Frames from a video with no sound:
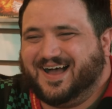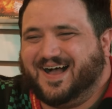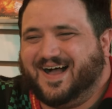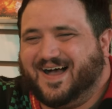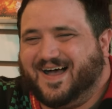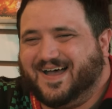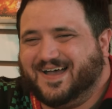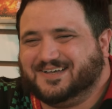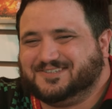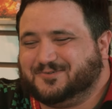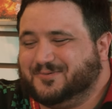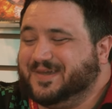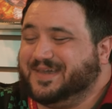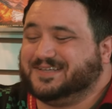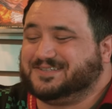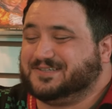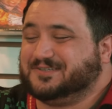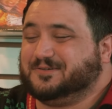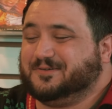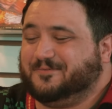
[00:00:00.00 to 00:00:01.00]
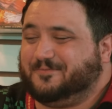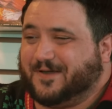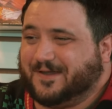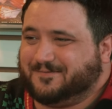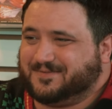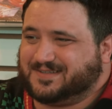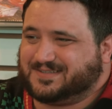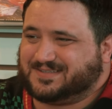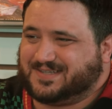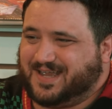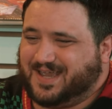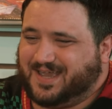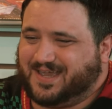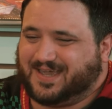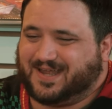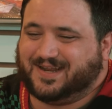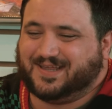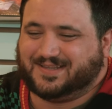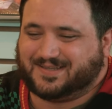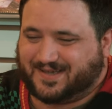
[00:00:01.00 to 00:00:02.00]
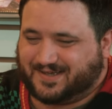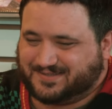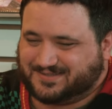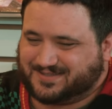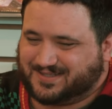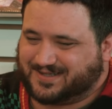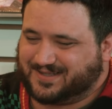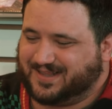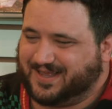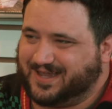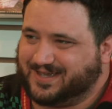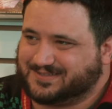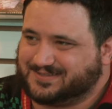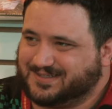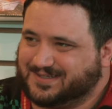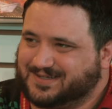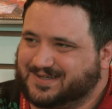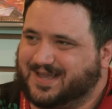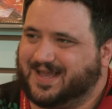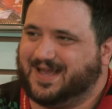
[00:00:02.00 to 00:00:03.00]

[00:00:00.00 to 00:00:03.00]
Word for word: Uh, so he gets into a fight with the snake, and he does the classic